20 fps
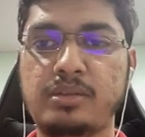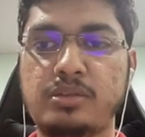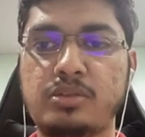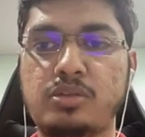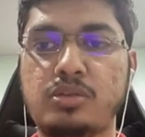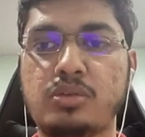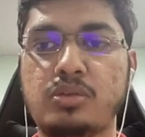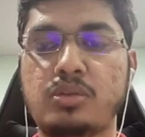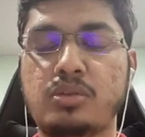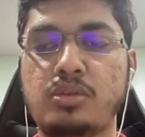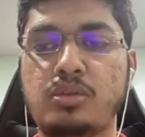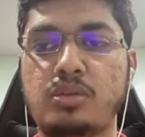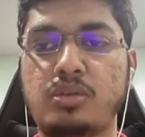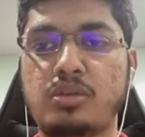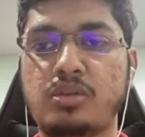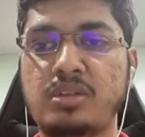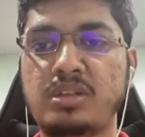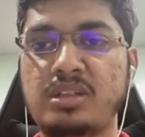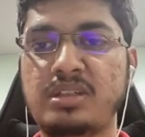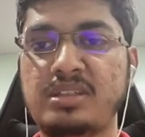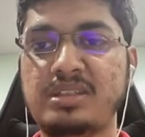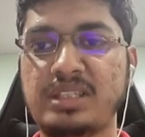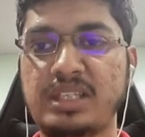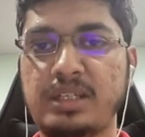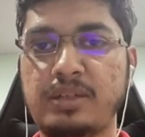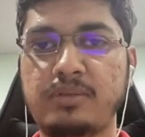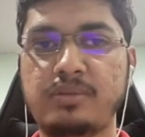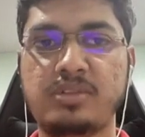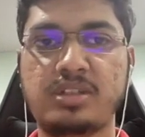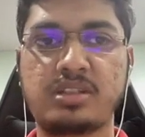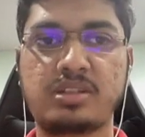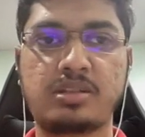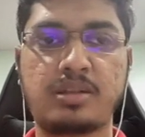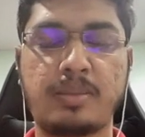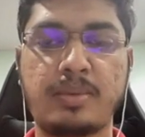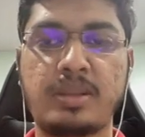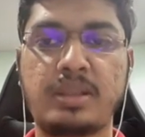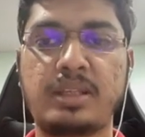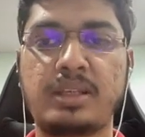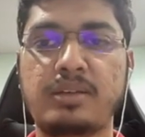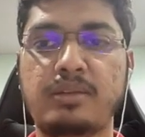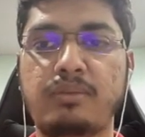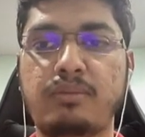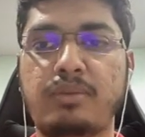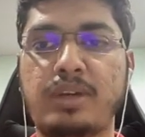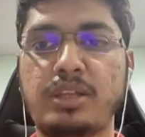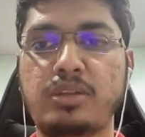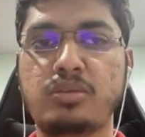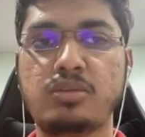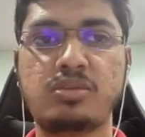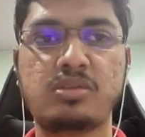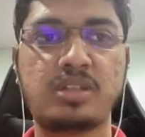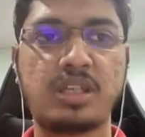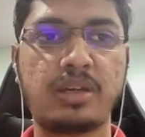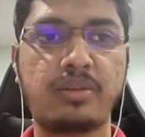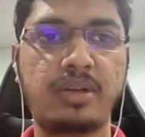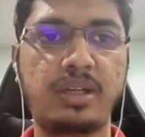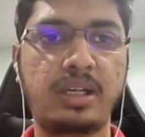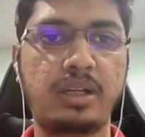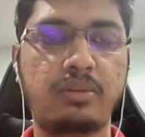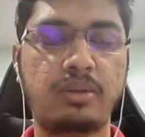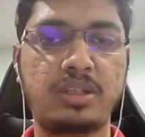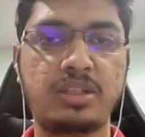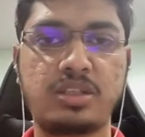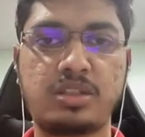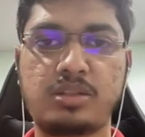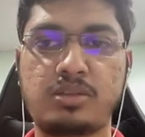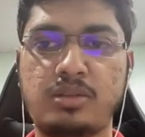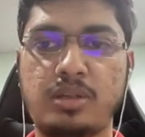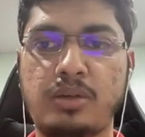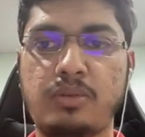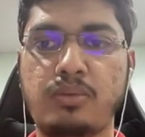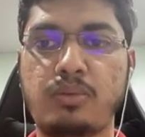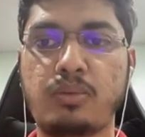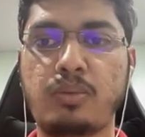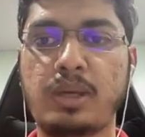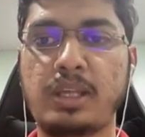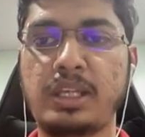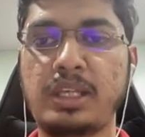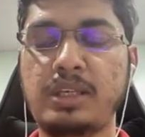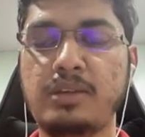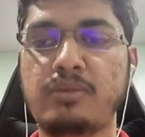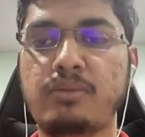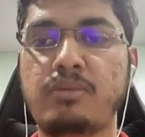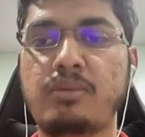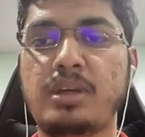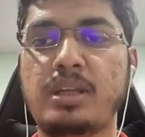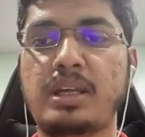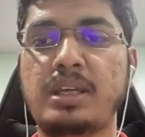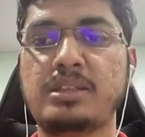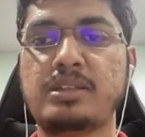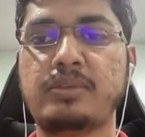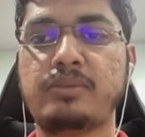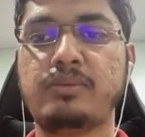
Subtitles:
So don't save, just when you save it, it will just save query, whereas if